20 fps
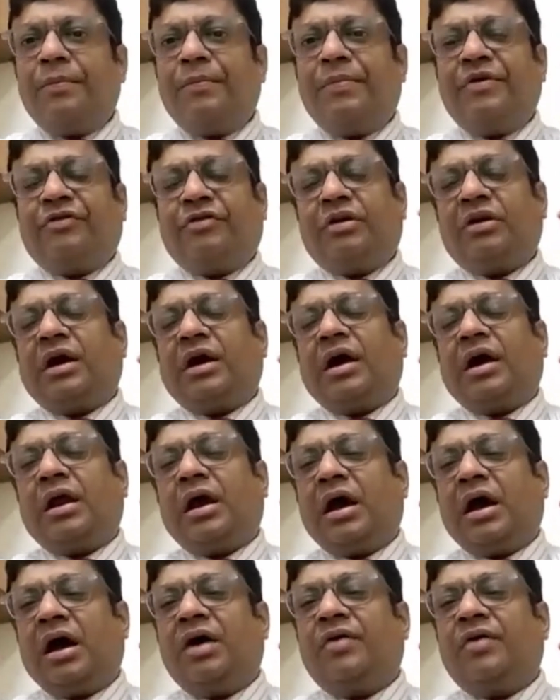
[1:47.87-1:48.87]
Patient can
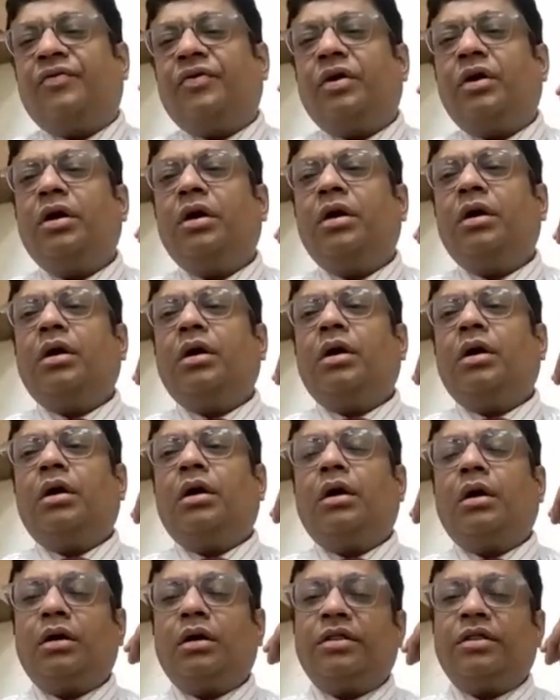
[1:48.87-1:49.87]
have
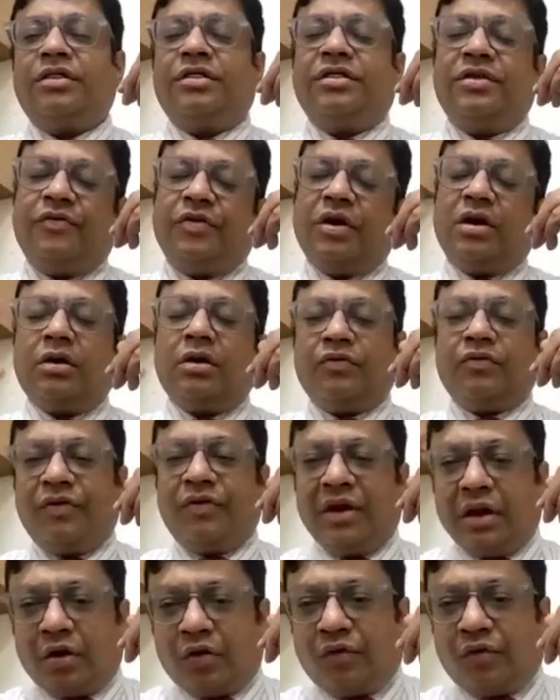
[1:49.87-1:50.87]
severe
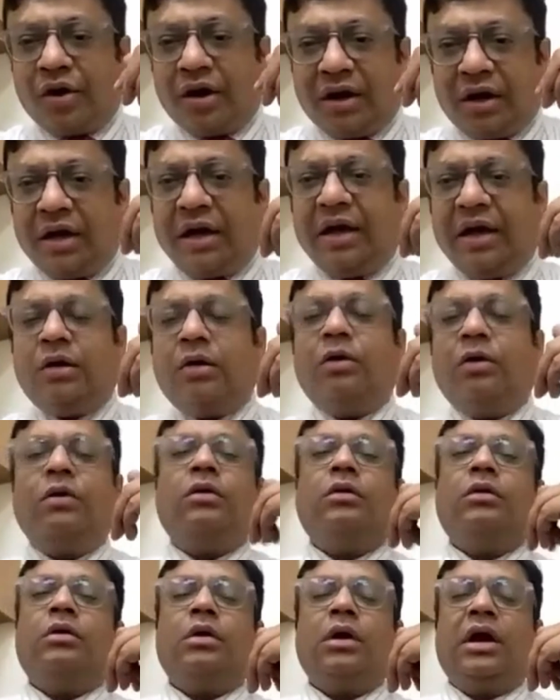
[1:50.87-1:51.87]
feeling of
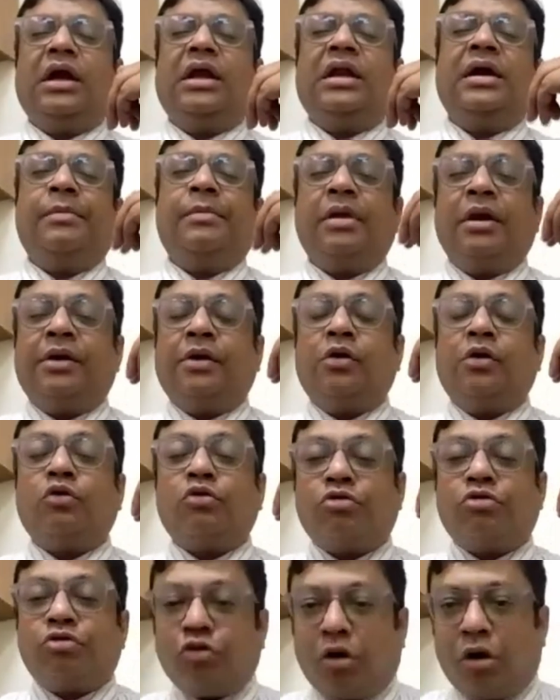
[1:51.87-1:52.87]
vertigo, inability to
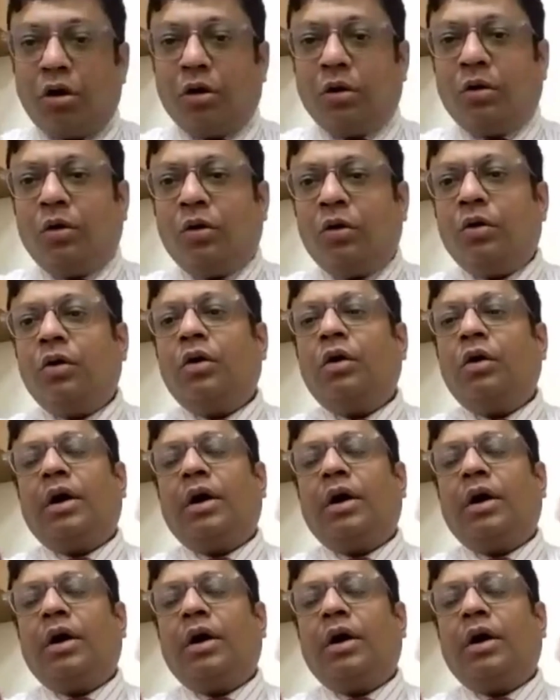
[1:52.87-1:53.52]
swallow,